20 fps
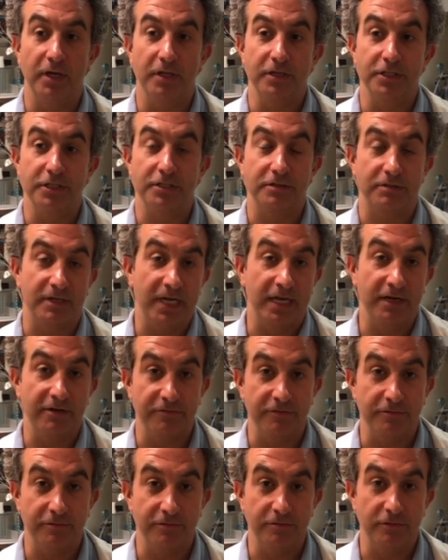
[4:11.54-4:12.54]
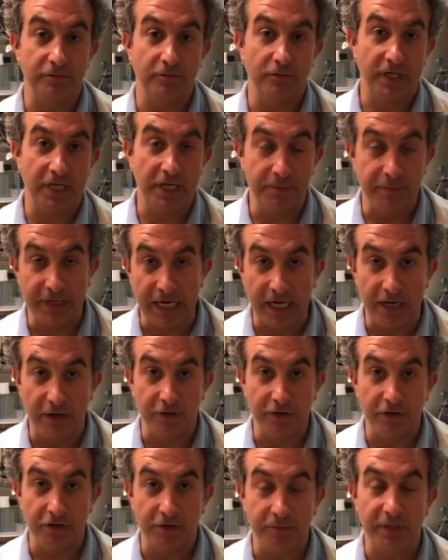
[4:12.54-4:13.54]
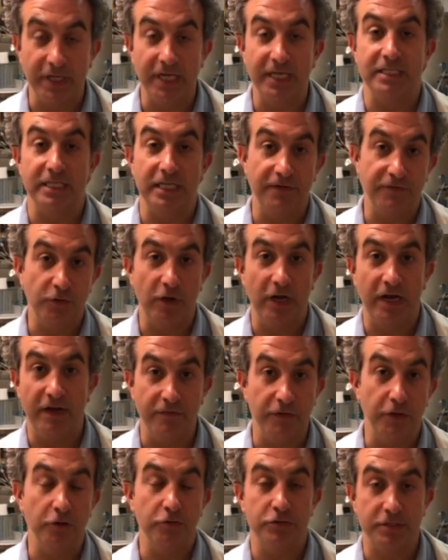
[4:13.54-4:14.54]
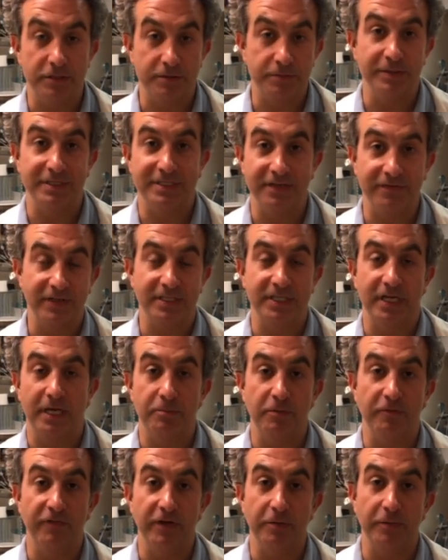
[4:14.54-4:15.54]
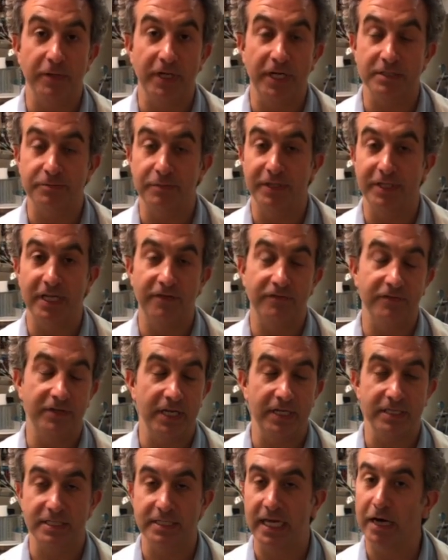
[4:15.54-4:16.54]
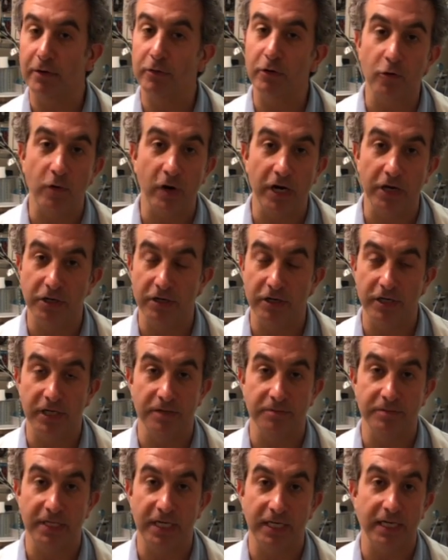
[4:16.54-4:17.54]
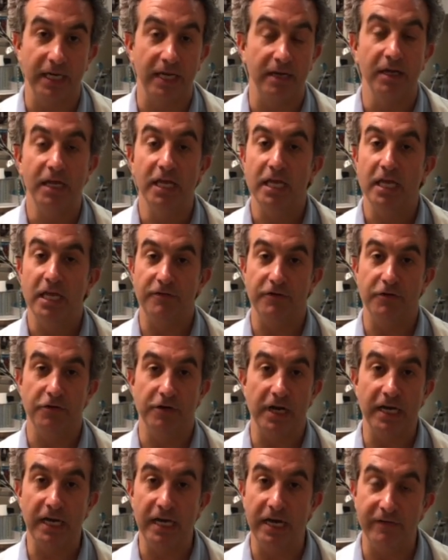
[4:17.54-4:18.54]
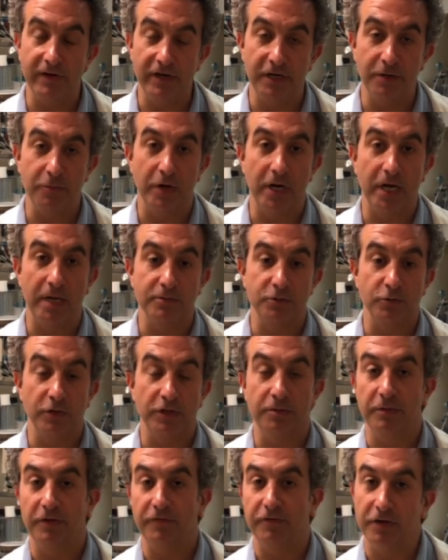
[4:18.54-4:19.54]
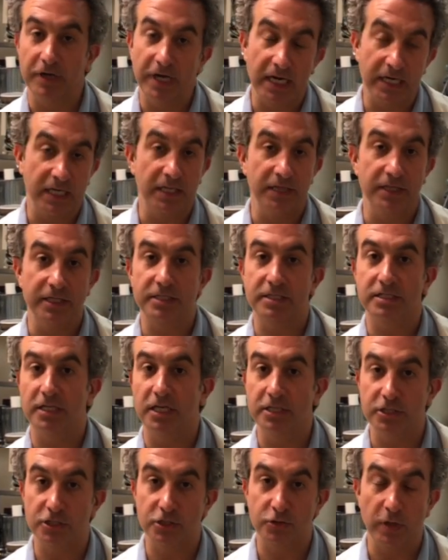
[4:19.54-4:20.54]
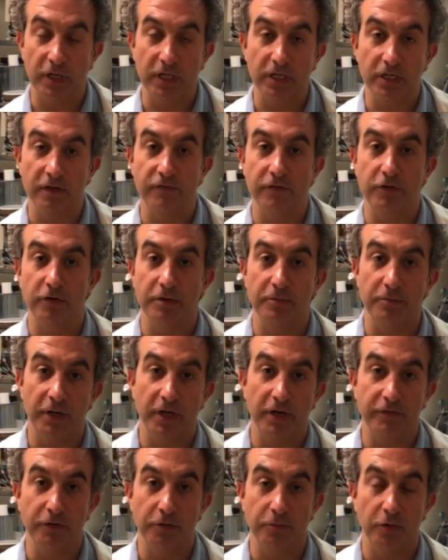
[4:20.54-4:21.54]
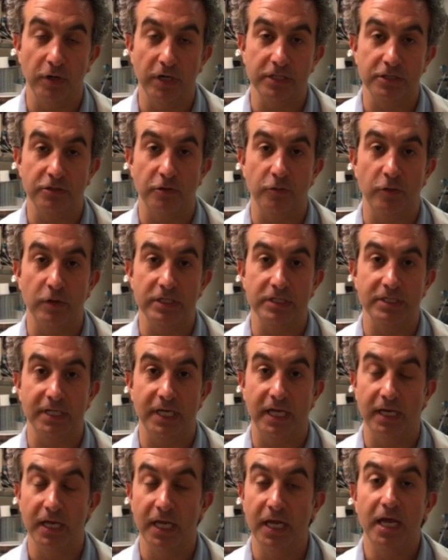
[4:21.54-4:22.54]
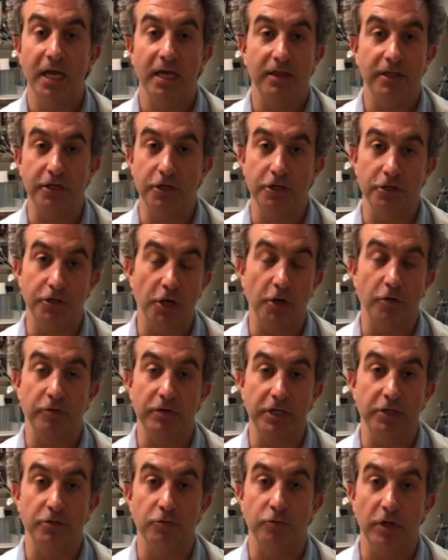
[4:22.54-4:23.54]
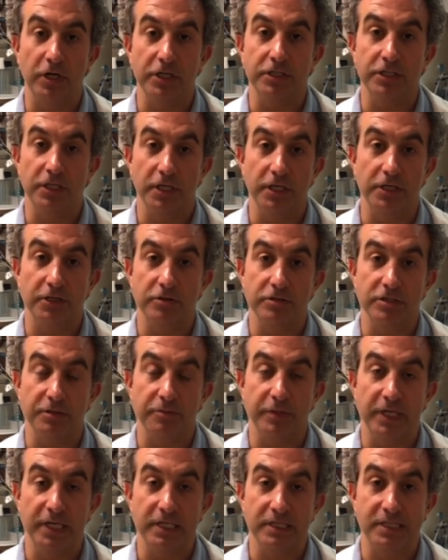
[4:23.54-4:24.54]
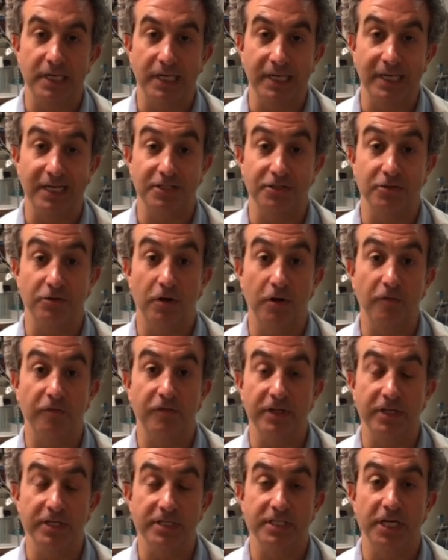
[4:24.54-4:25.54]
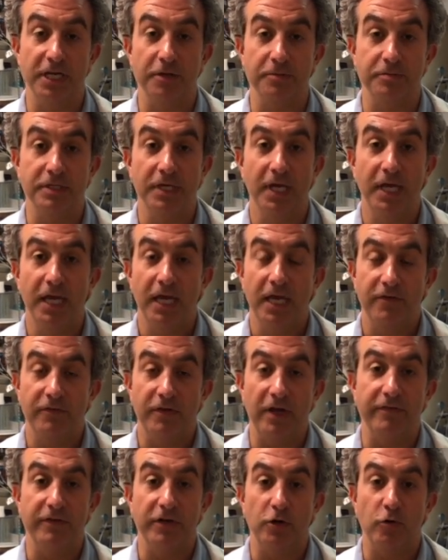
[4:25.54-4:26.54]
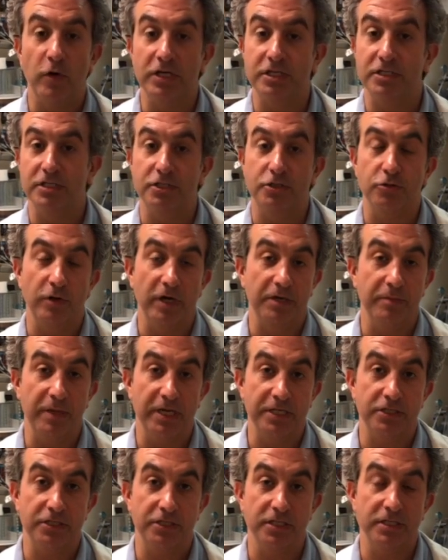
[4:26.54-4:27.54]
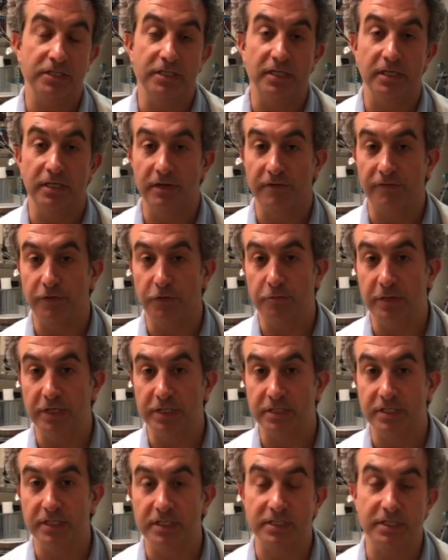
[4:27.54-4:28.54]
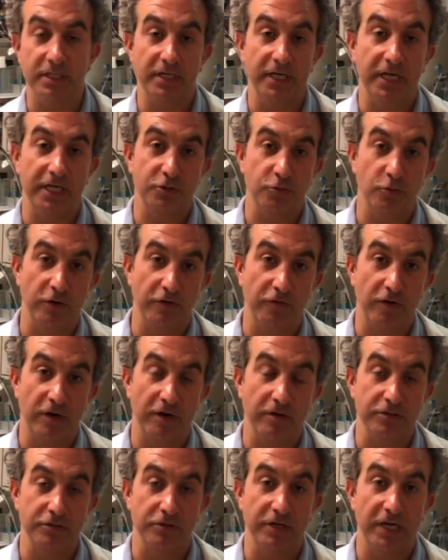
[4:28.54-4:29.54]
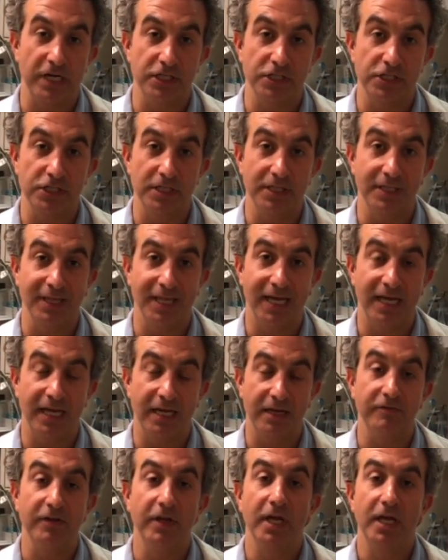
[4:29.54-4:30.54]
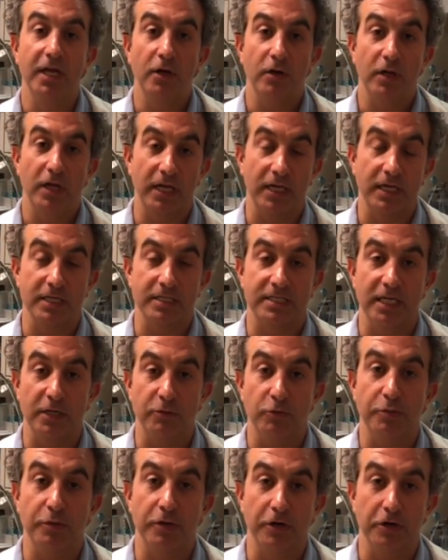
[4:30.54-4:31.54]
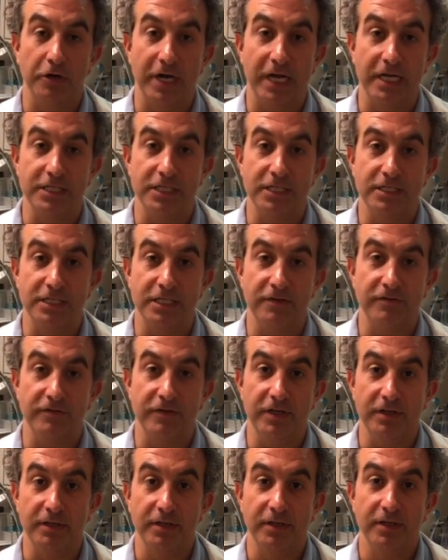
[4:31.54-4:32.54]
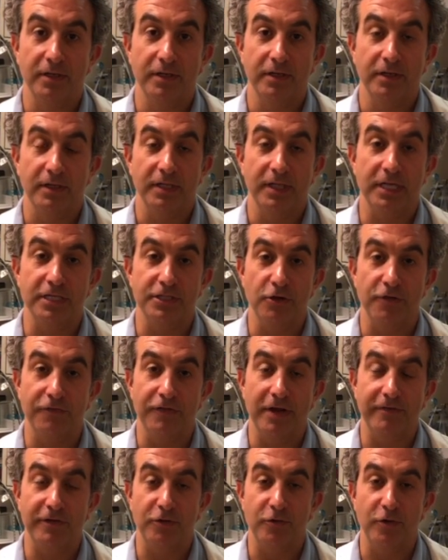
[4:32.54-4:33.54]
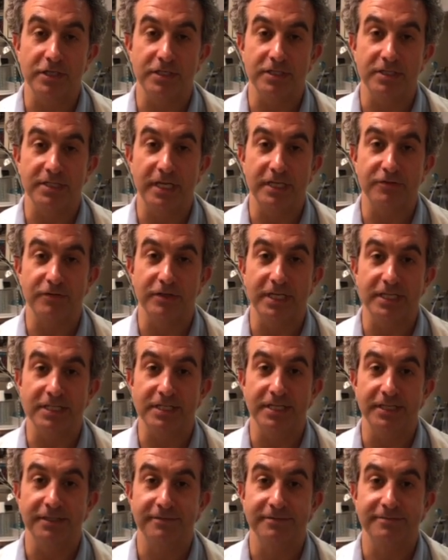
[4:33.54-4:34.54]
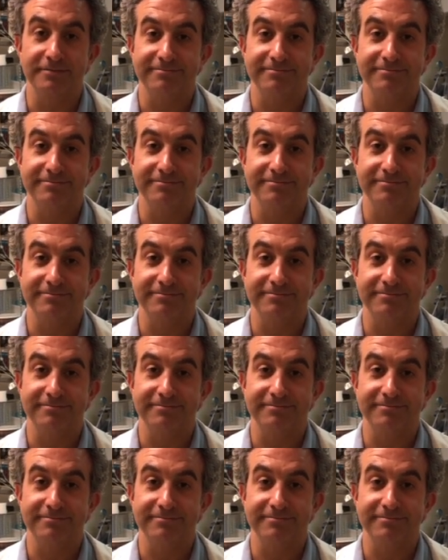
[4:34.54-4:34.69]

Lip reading: just kind of keep an eye on your implants if you have those specific type of implants, but the FDA is not requiring you to get them taken out. If you're not having any problems with them, if you're not getting the sudden swelling of your breast on one side, then you don't need to rush and get those implants taken out. So hopefully this helps. If you have any questions, direct messages, and if you missed this in the next 24 hours on IG Live, like I said, we'll put it on IGTV. Let us know if you have any questions. Thanks for listening.